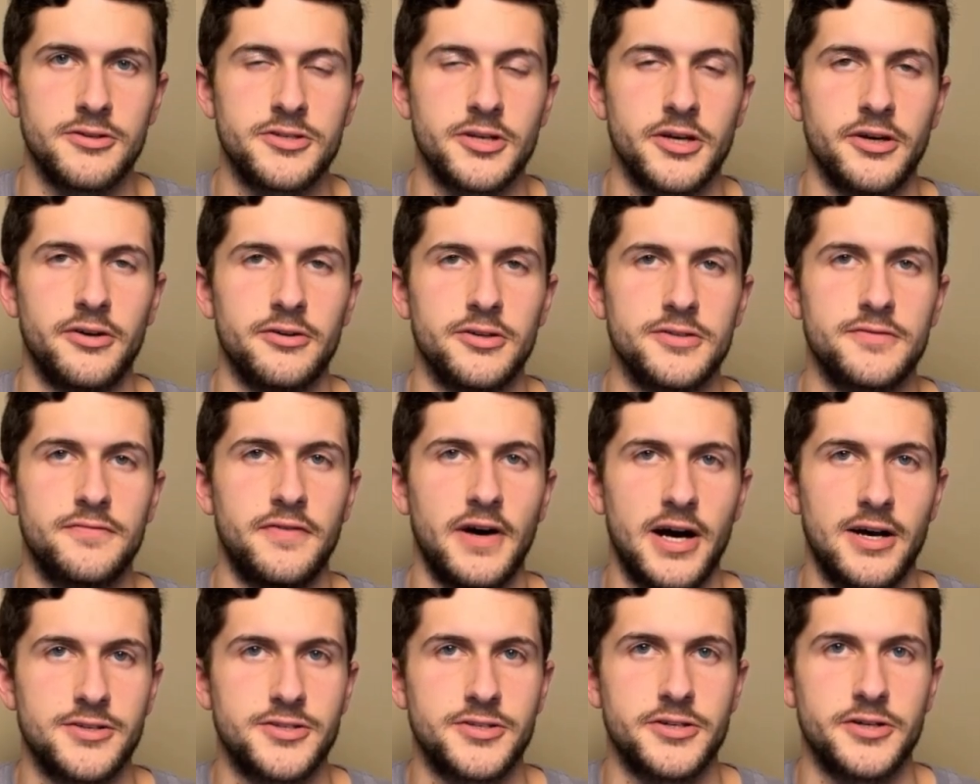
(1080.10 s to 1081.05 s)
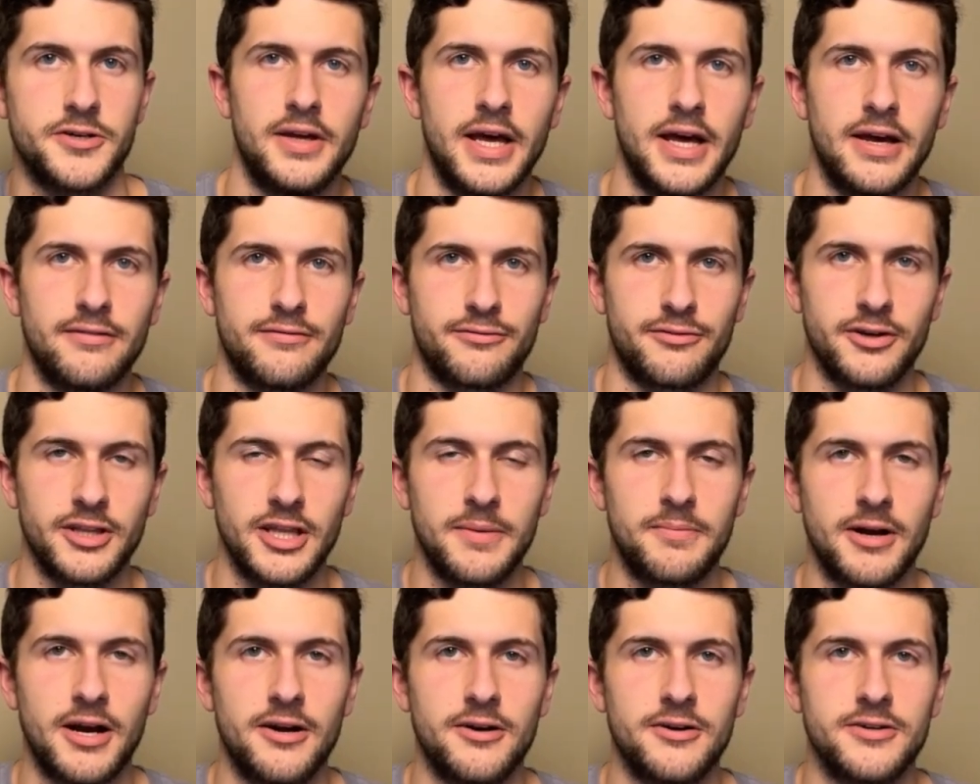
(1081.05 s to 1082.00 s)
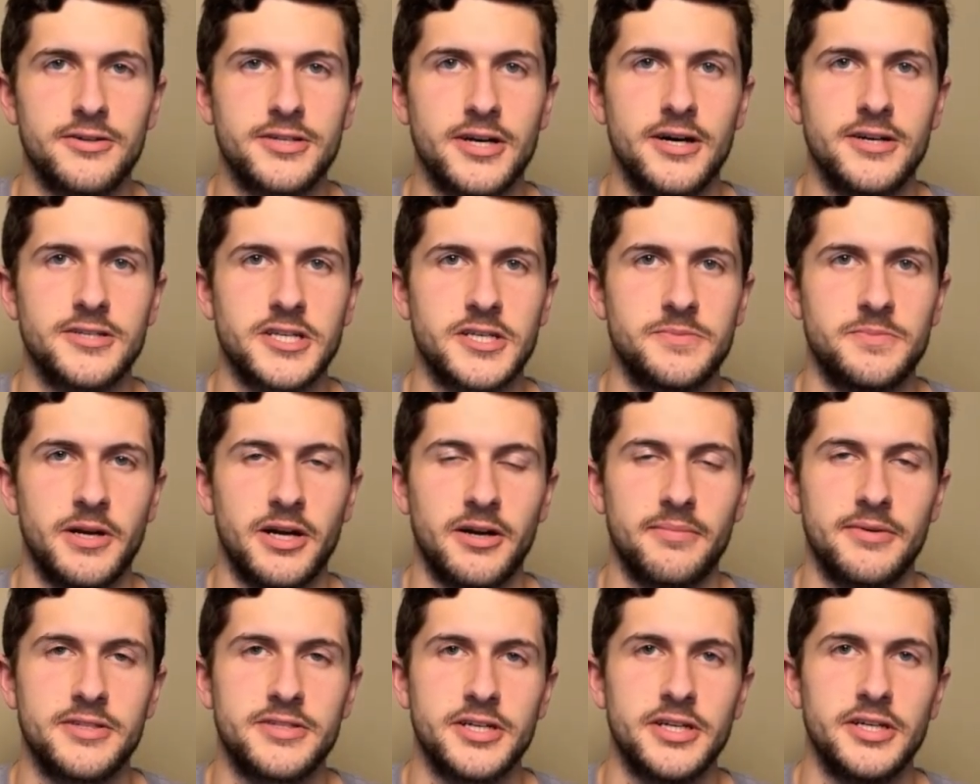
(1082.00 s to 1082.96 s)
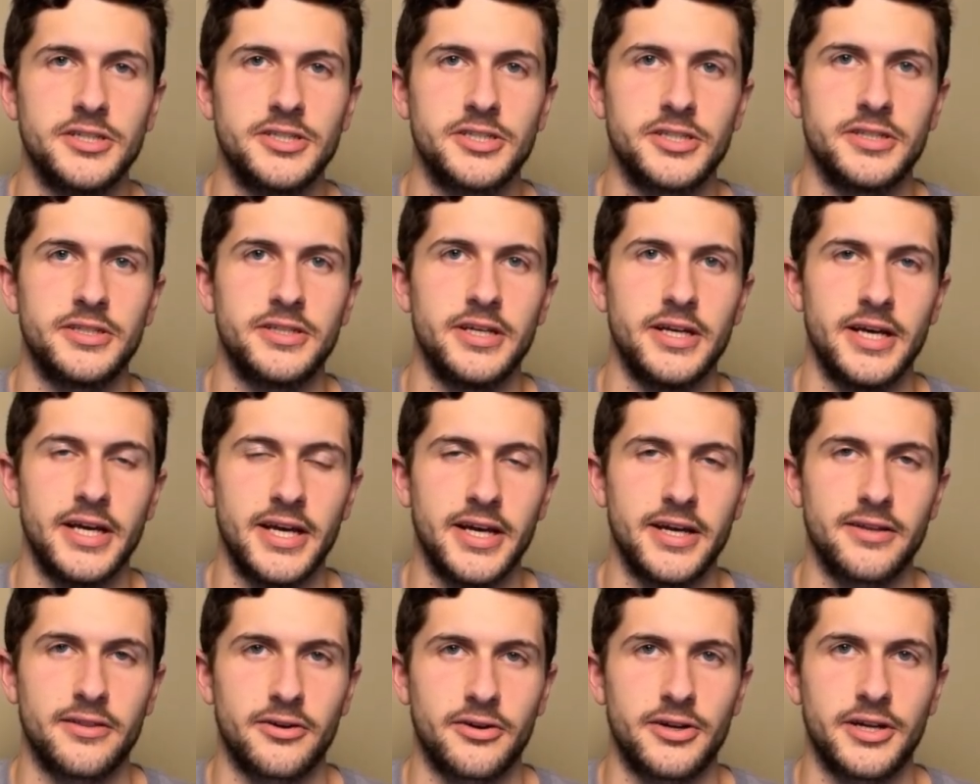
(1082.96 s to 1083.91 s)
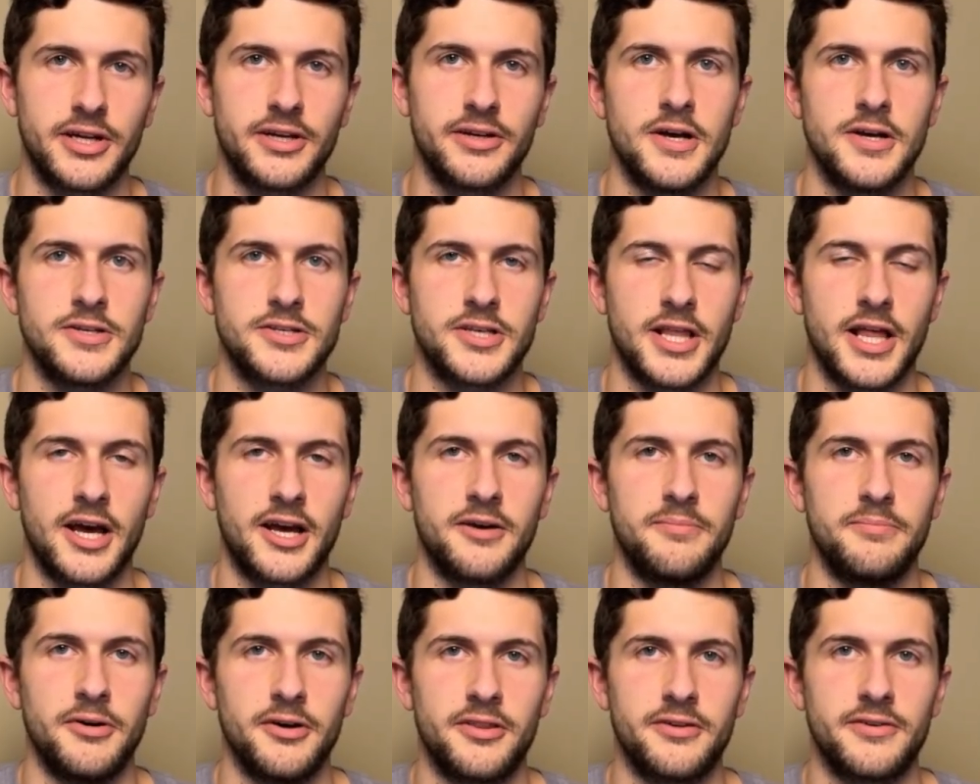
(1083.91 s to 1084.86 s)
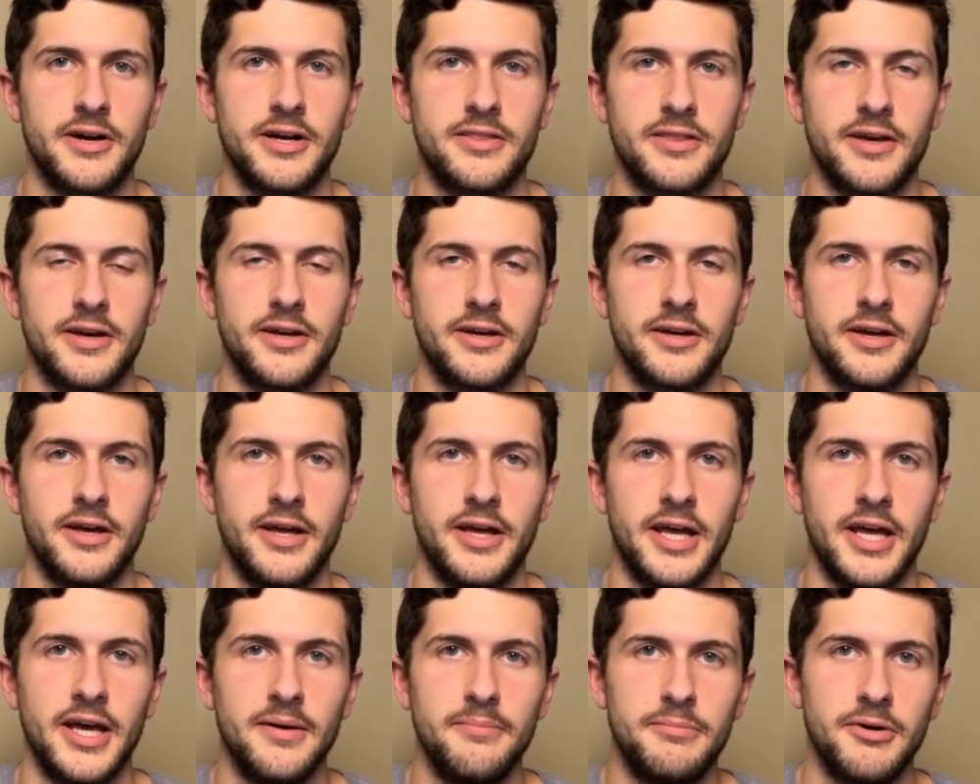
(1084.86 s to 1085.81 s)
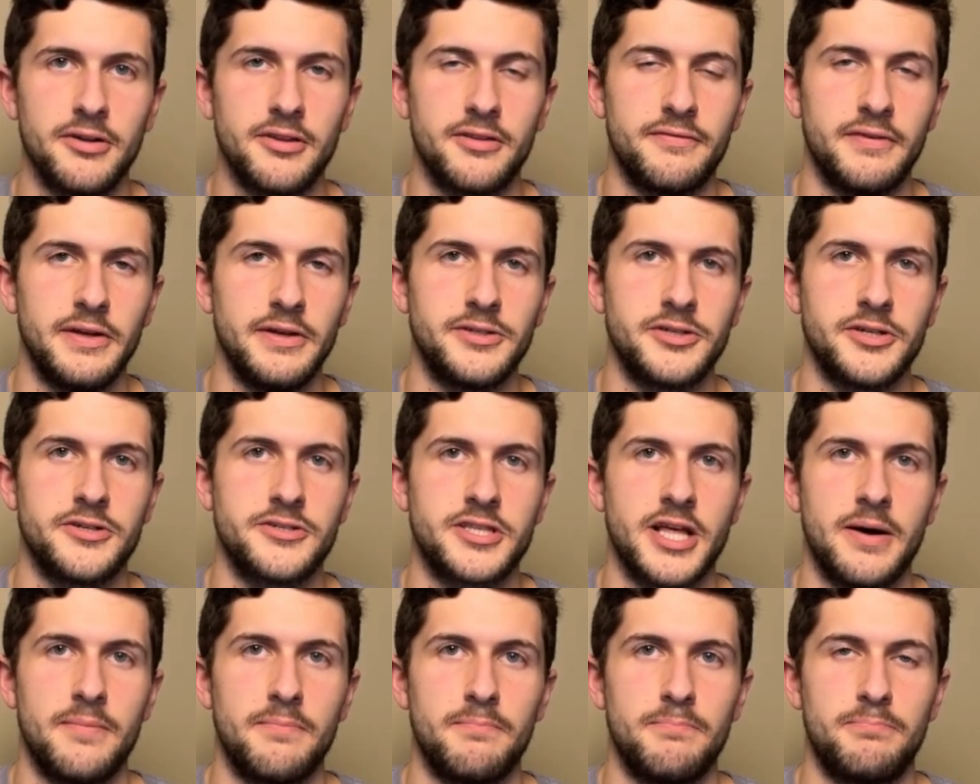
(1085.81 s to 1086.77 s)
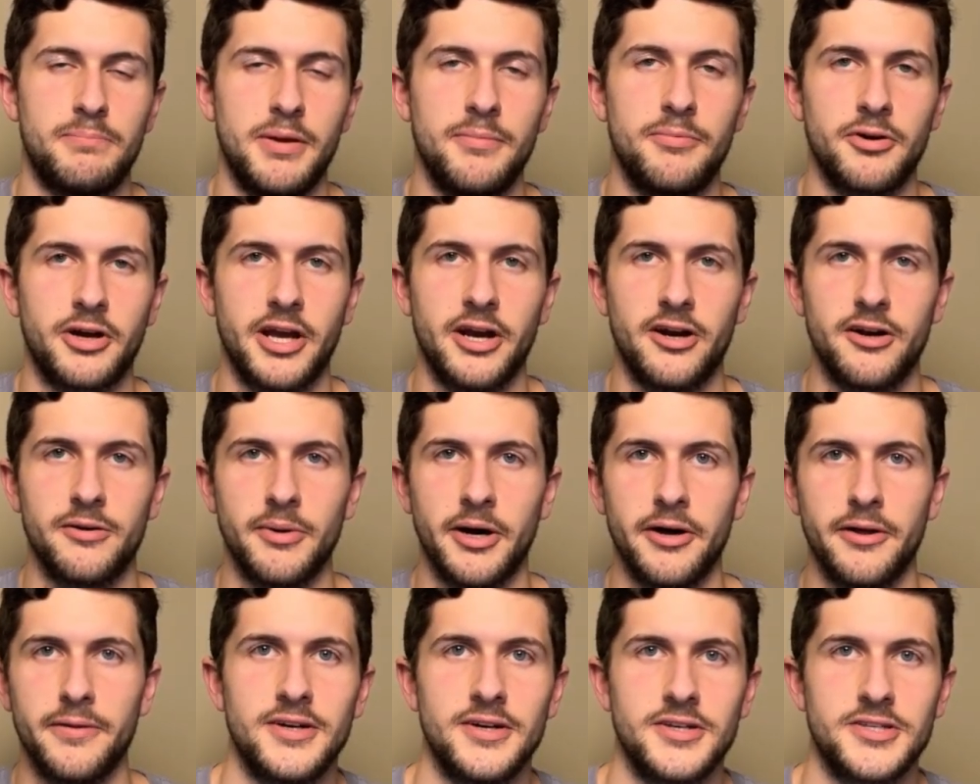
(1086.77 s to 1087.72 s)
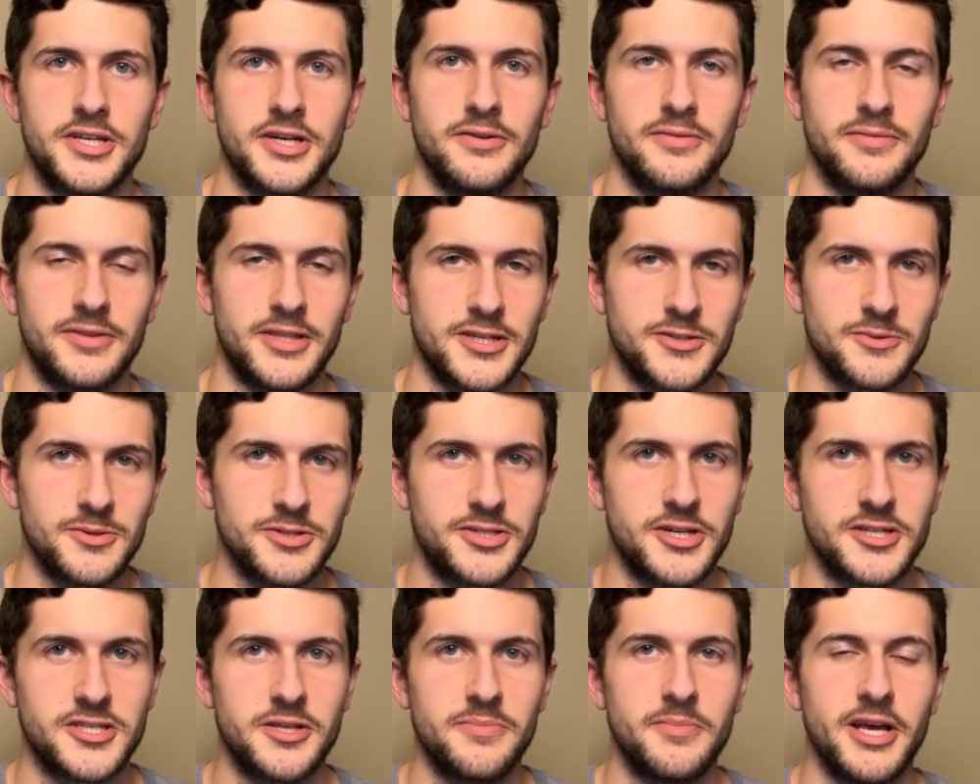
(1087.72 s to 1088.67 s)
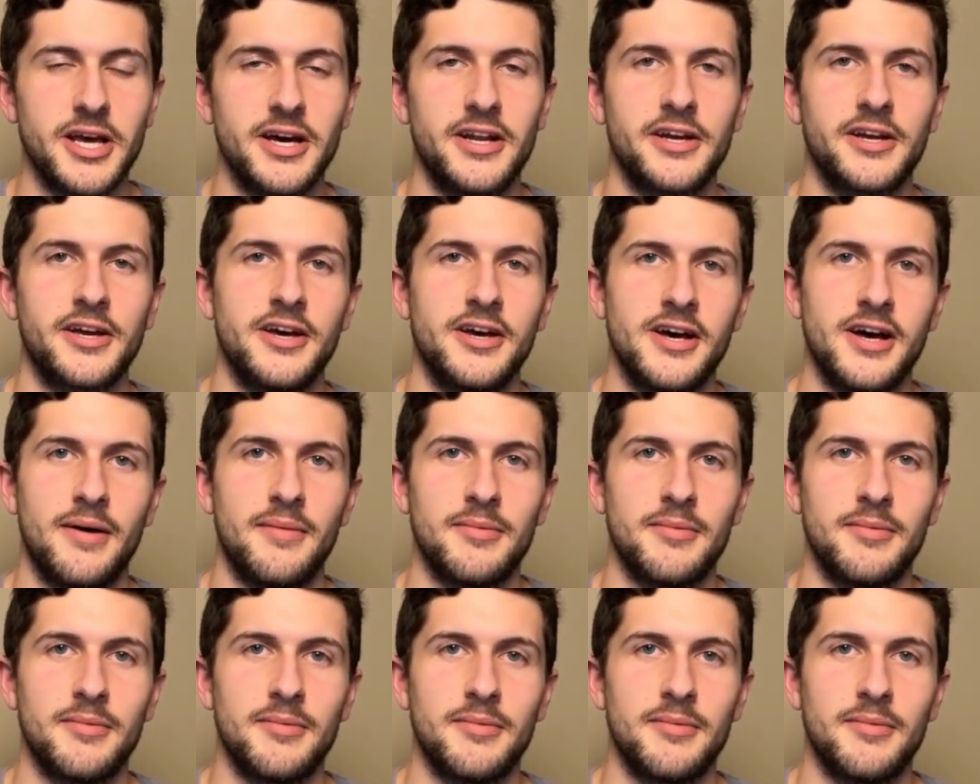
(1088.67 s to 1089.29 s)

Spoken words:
cycles faster and really prioritize experimentation and learning so that I can build the right thing and build the features that people care about. So this was just the beginning.